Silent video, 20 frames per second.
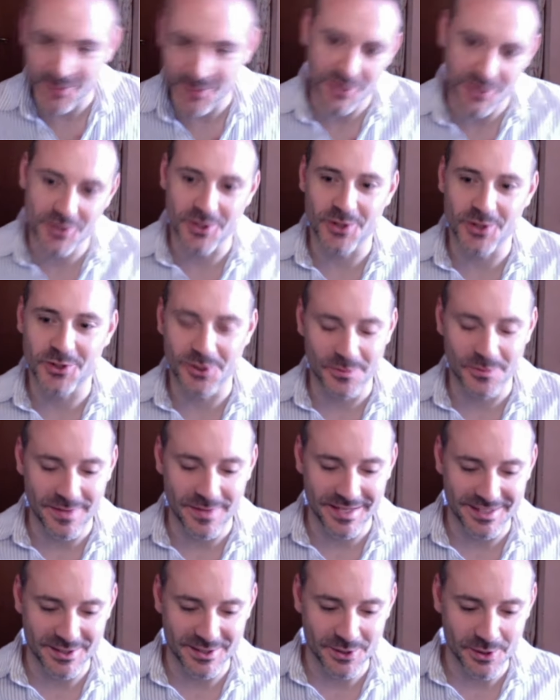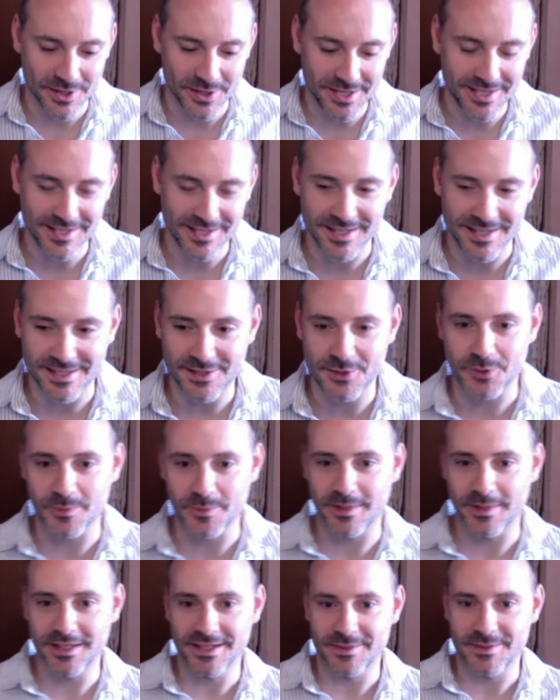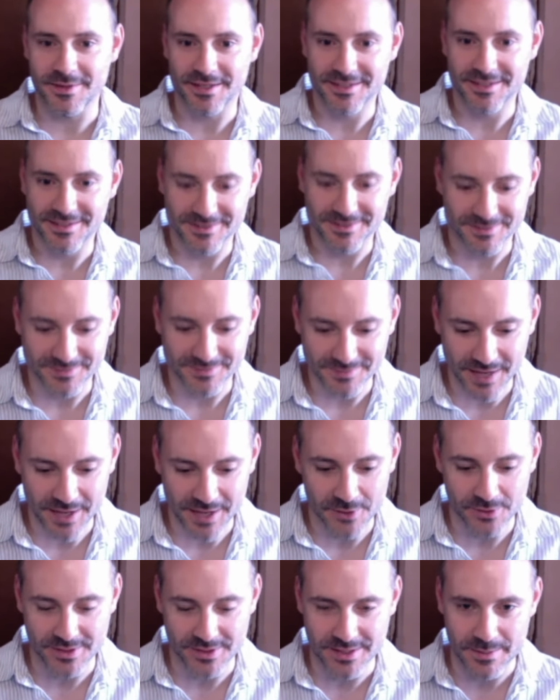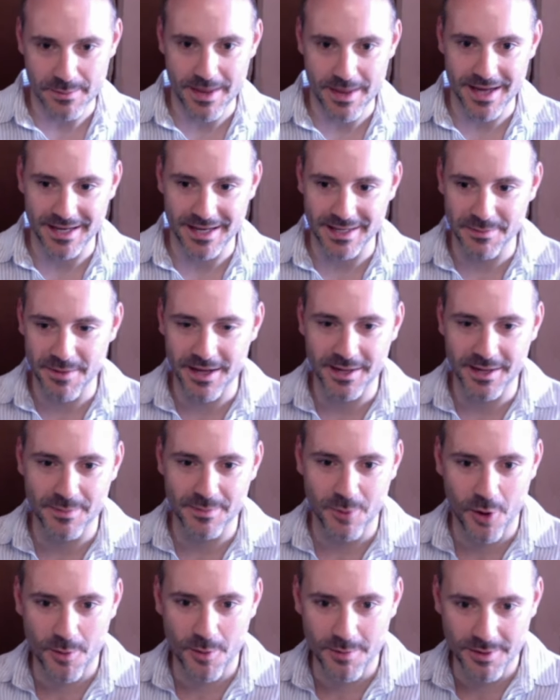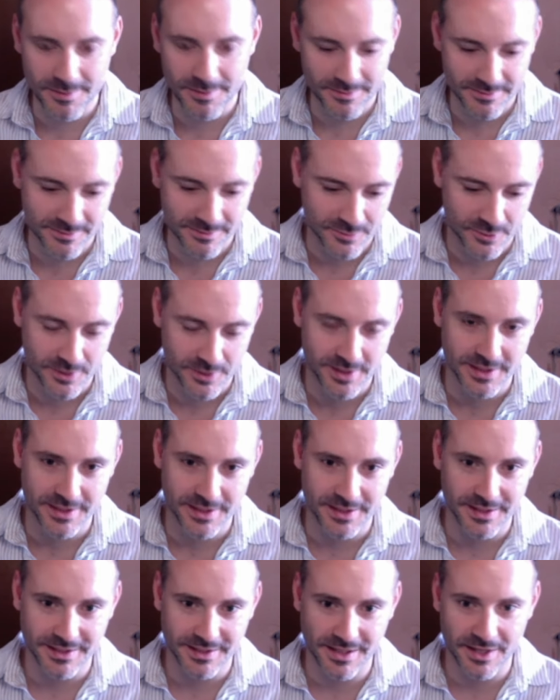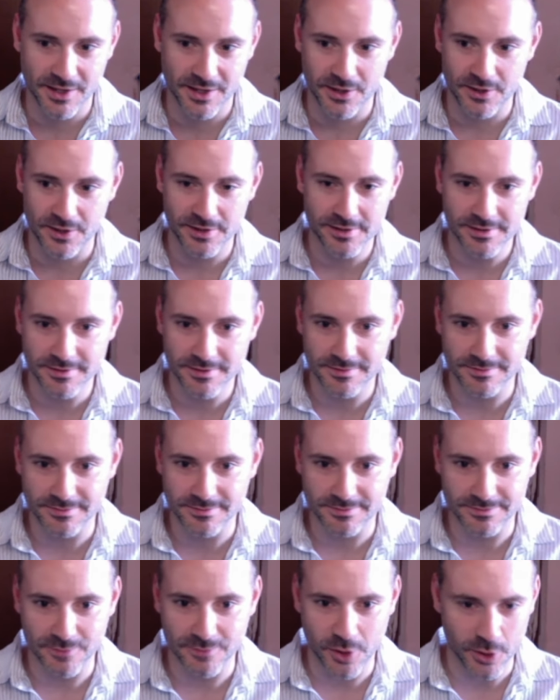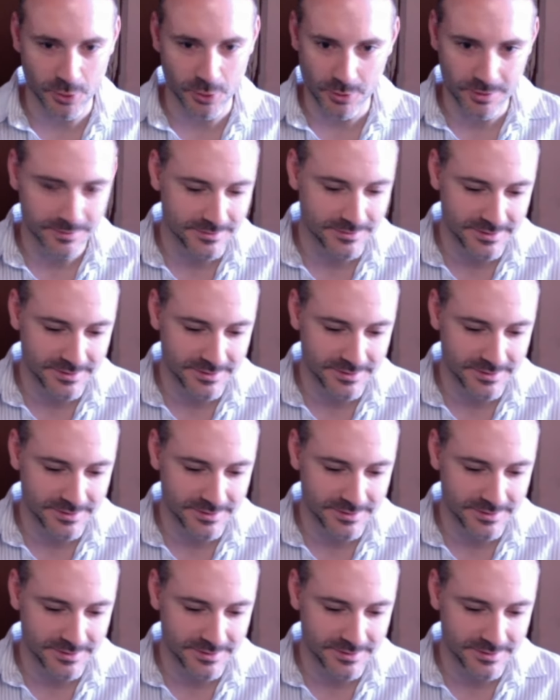It should be easy going. Yes, should be. I don't see many problem for the Italian girls. Not at all.